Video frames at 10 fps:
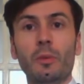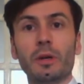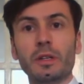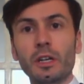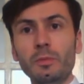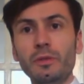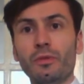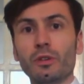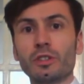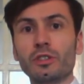but not
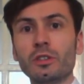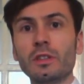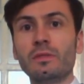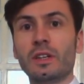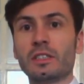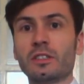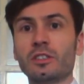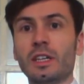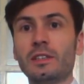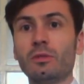before certain
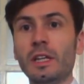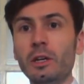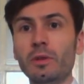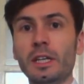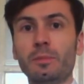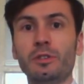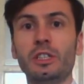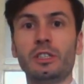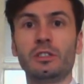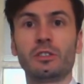investors had to liquidate
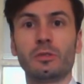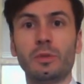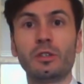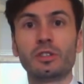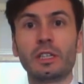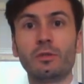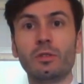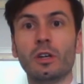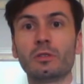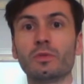positions because they
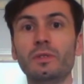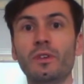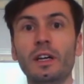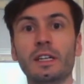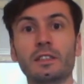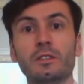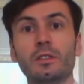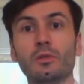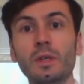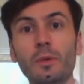could not refinance
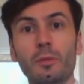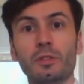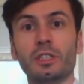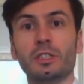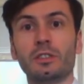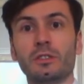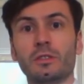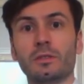their repo positions.